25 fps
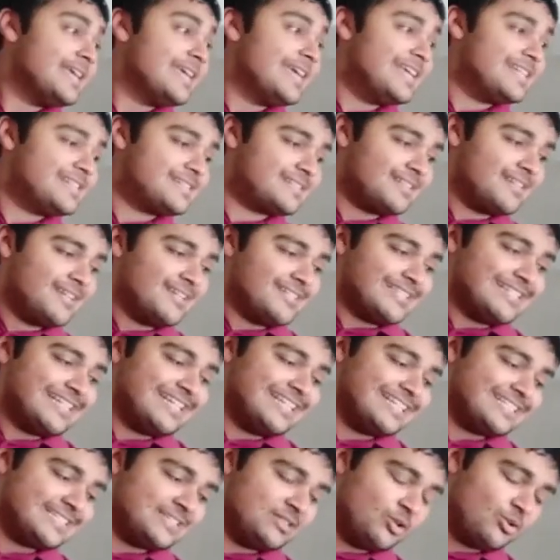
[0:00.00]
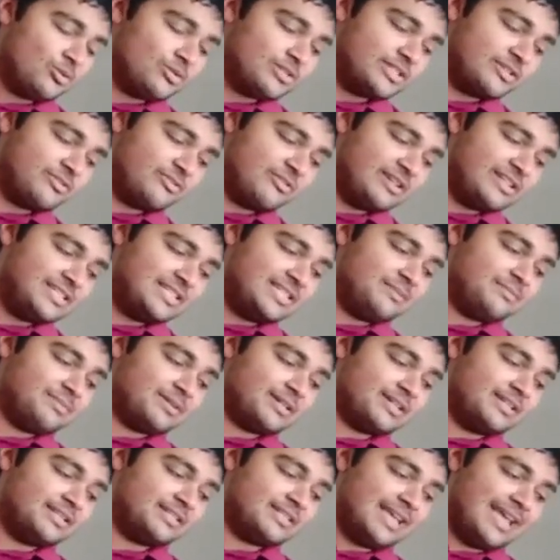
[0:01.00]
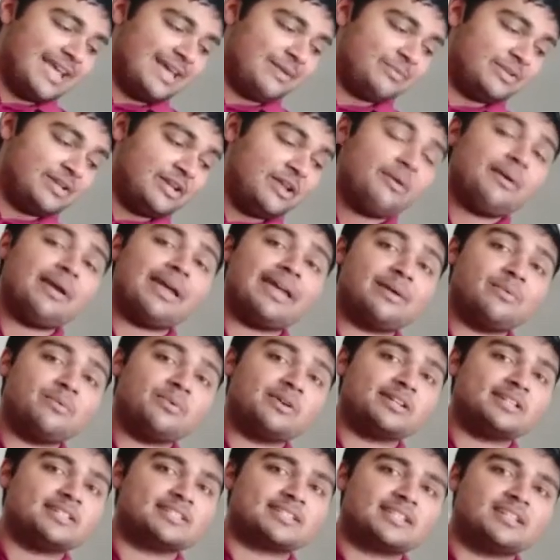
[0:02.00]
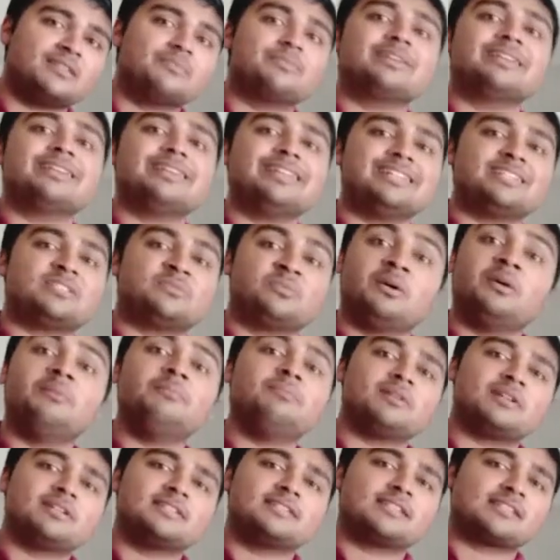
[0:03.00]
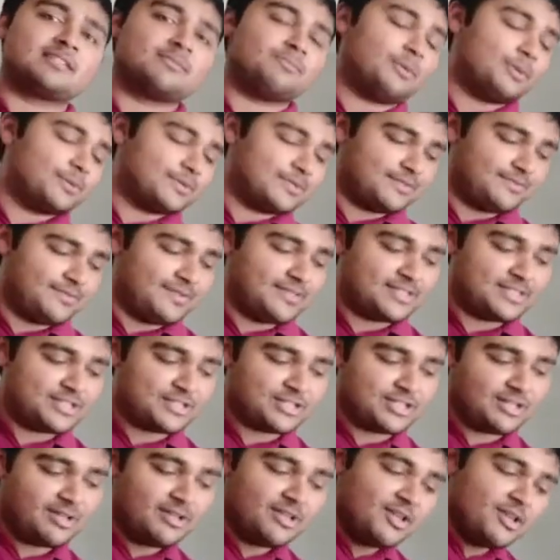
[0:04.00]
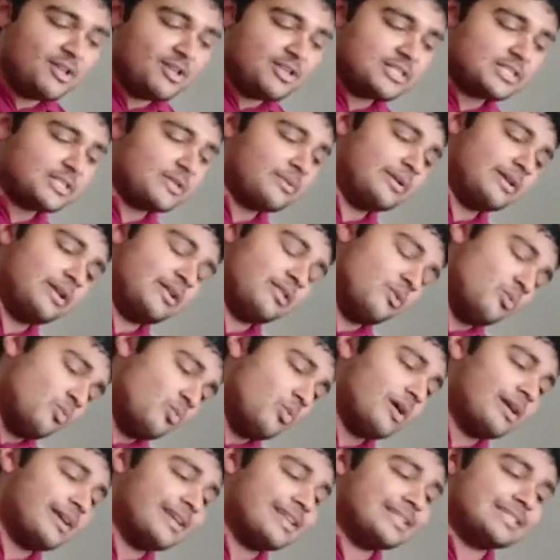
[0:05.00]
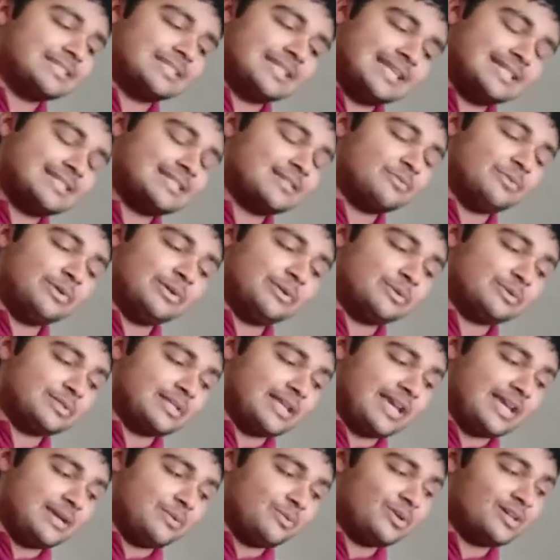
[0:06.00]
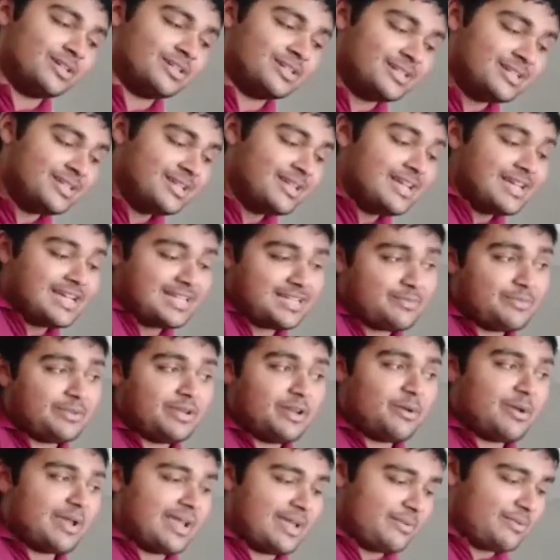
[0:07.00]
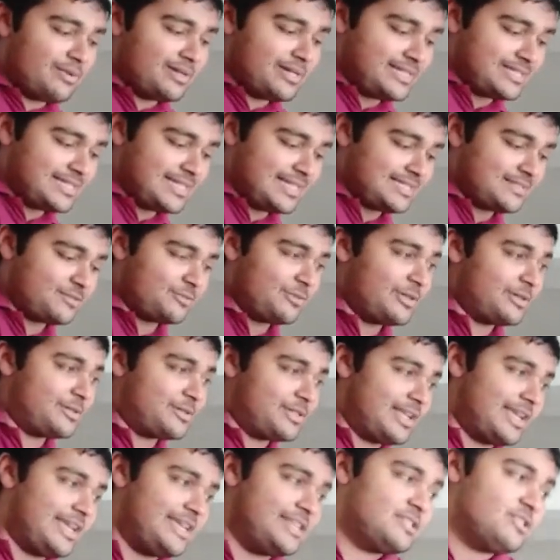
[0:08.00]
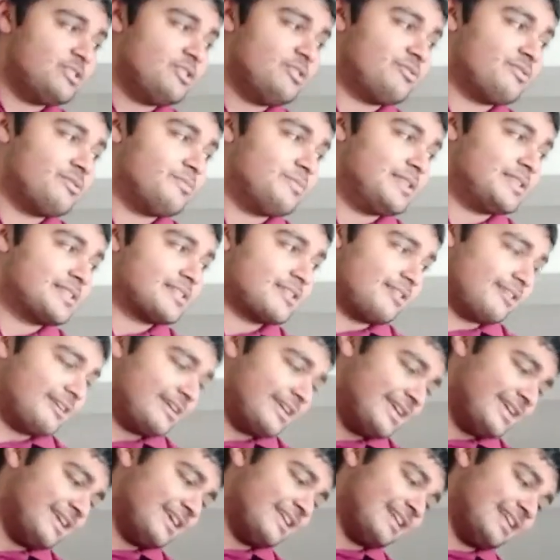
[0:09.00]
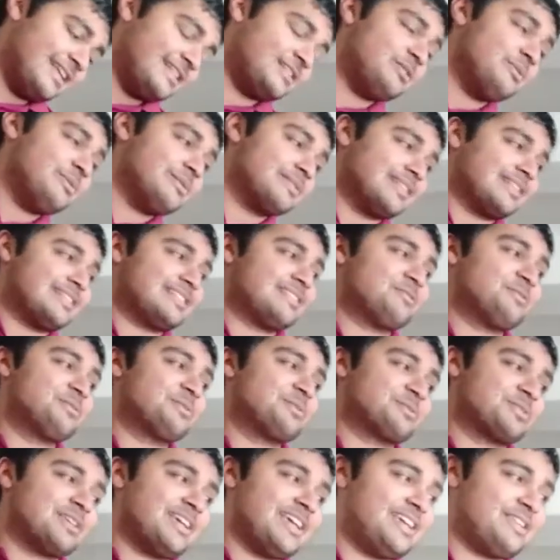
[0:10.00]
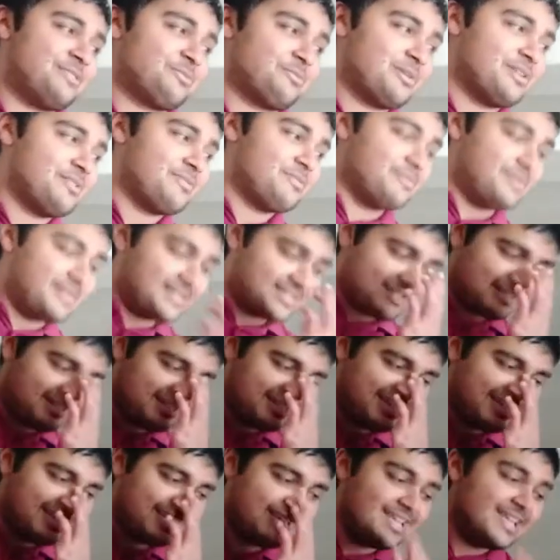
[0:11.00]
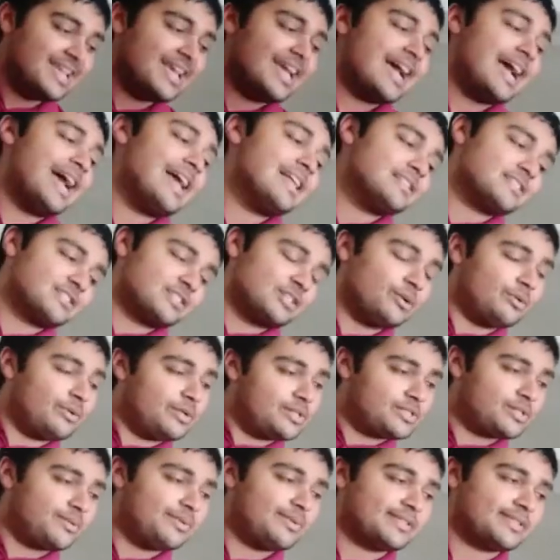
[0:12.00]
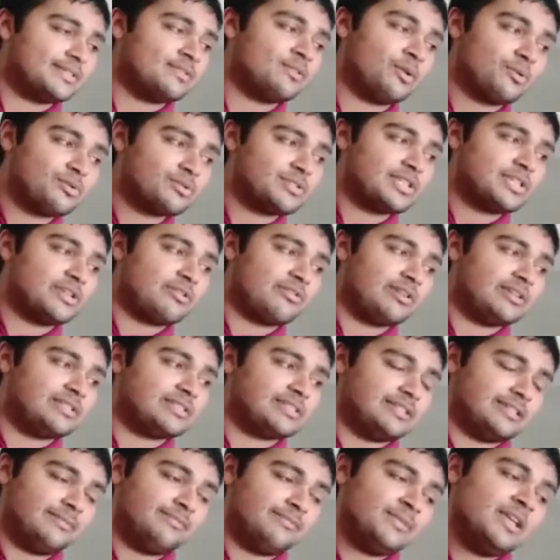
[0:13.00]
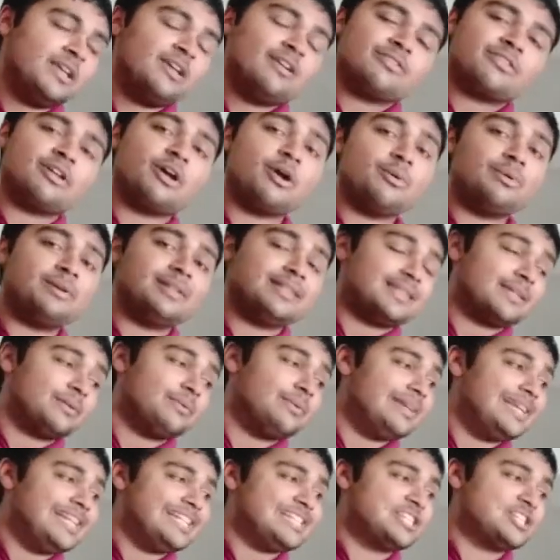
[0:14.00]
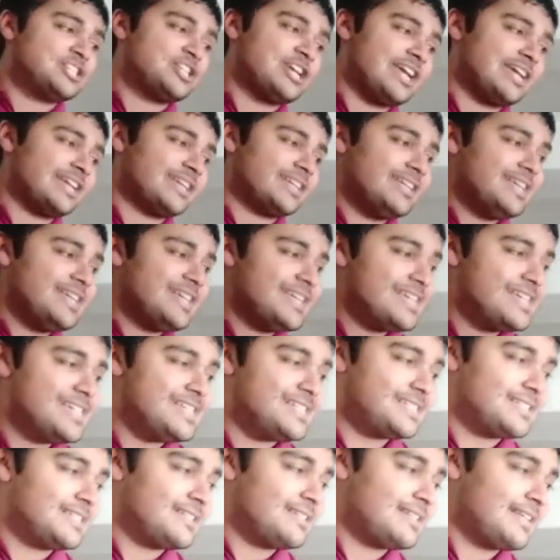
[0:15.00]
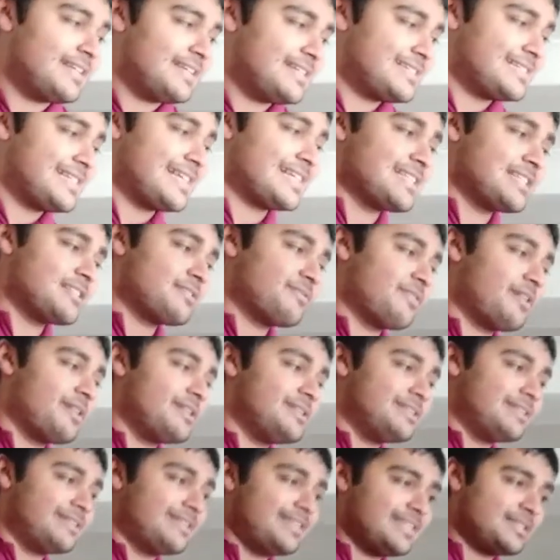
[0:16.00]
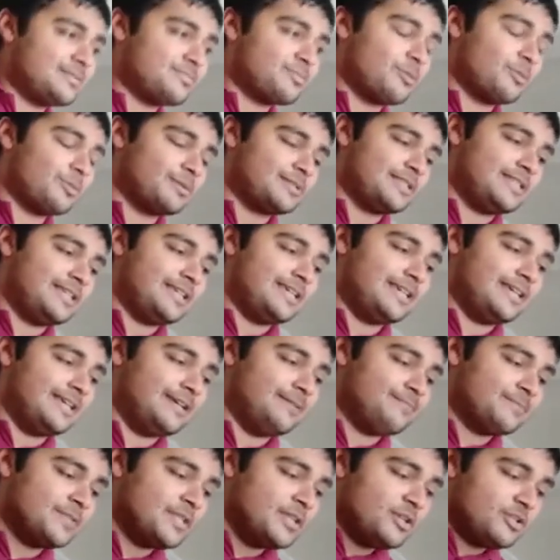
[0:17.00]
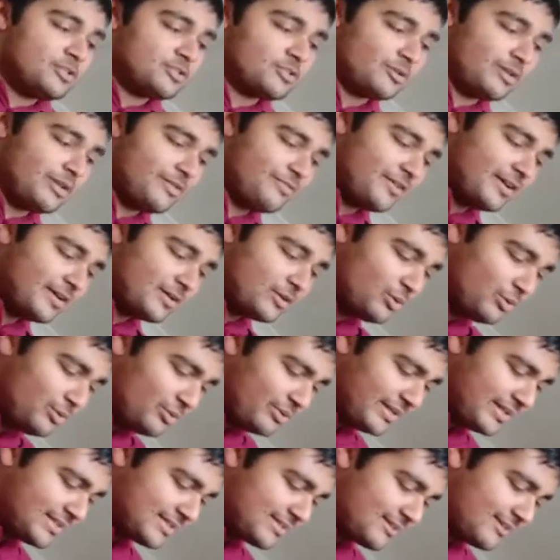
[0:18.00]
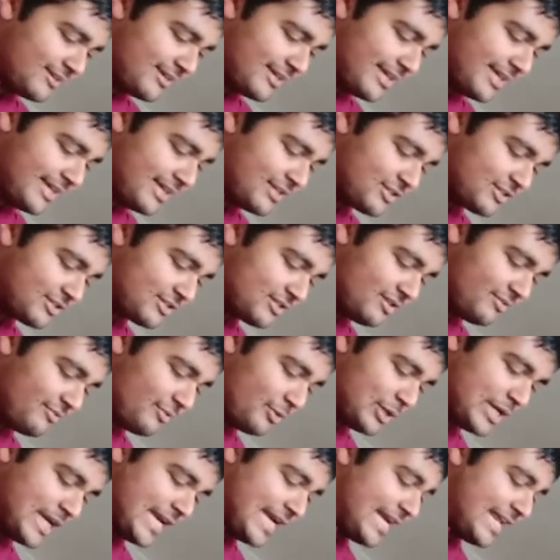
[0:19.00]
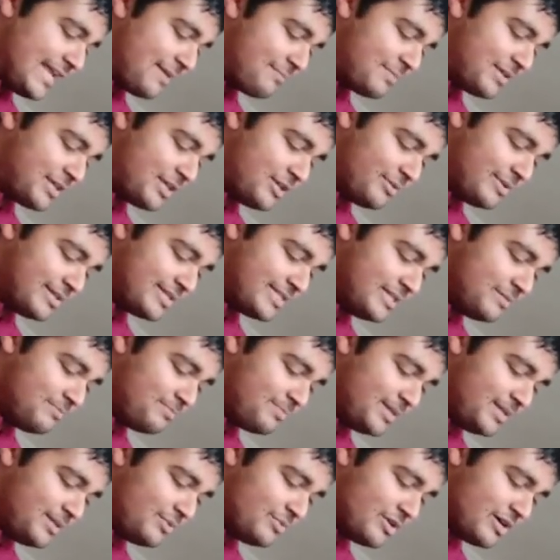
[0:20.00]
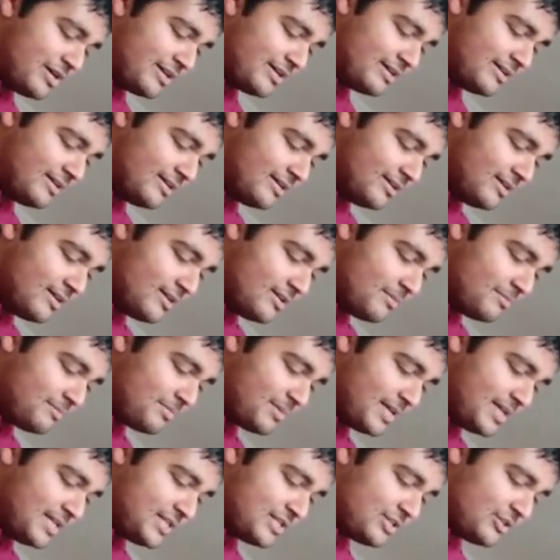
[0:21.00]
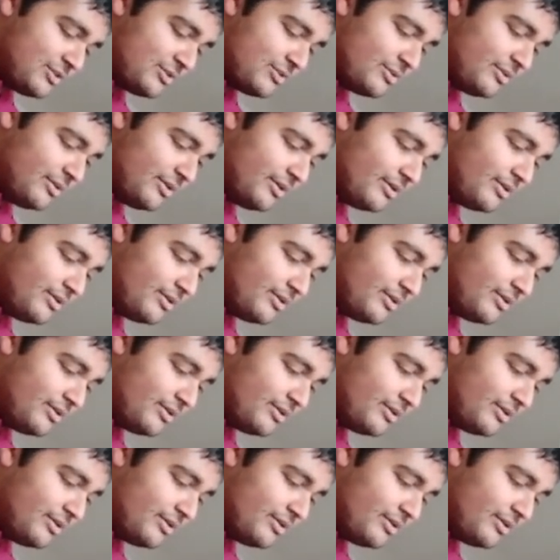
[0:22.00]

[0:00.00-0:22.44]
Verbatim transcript: It certainly is non-decreasing because we know A1 is going to be at least 1 because it's a positive integer. So we know that 1 is less than or equal to A1. And then we know A1 is less than or equal to A2 from this guy here, and A2 is less than or equal to A3 from this guy here, and so on. So it's non-decreasing. The only thing we need to check is that it satisfies this property here. So if I call this guy here, just to avoid any ambiguity, B1, B2,